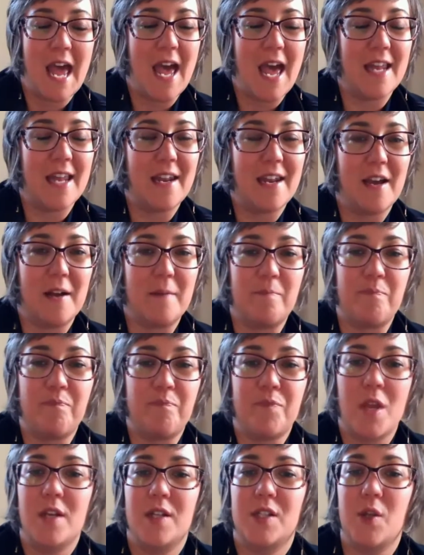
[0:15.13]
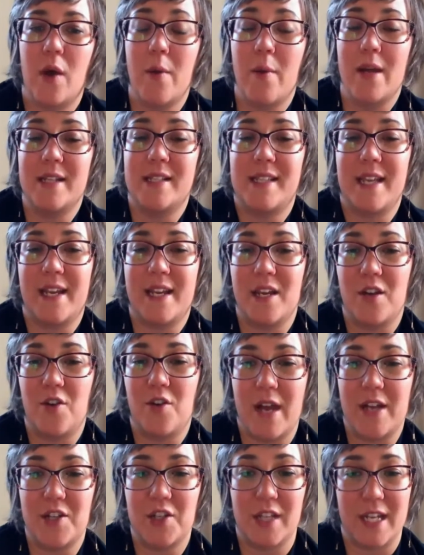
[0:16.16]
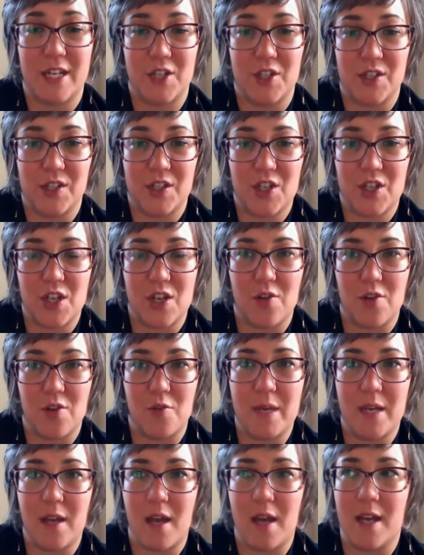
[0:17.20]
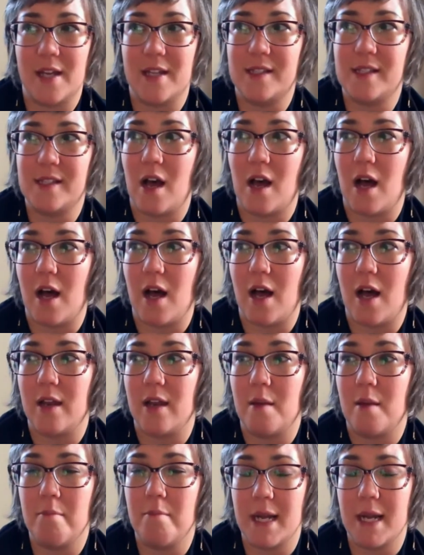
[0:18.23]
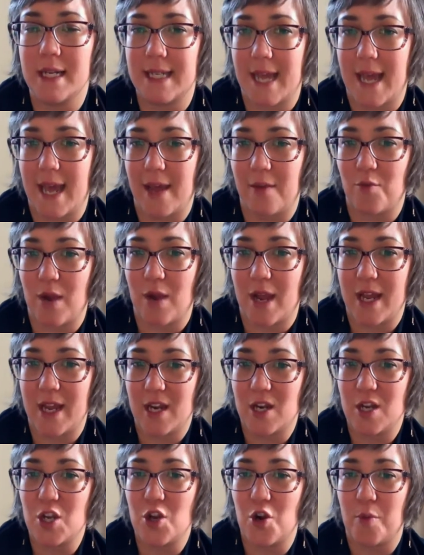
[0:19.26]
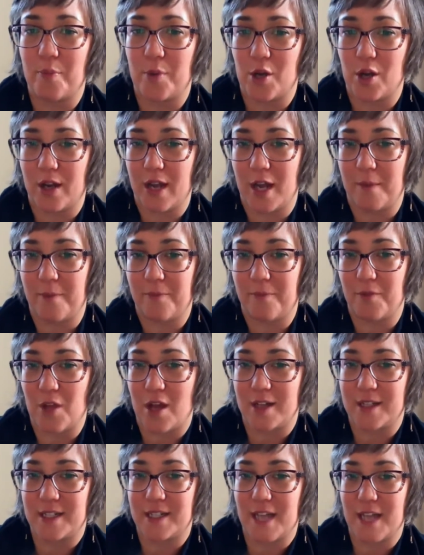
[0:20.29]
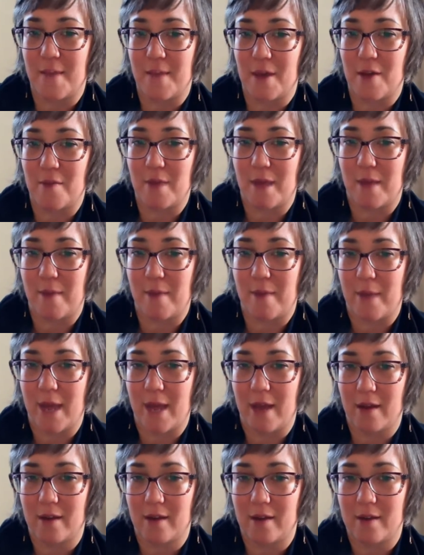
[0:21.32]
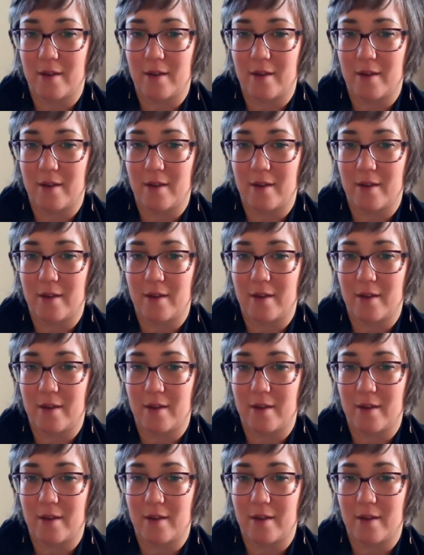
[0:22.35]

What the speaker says: And so I want to say congratulations to you because on Monday, right, your book Help for the Haunted came out in paperback.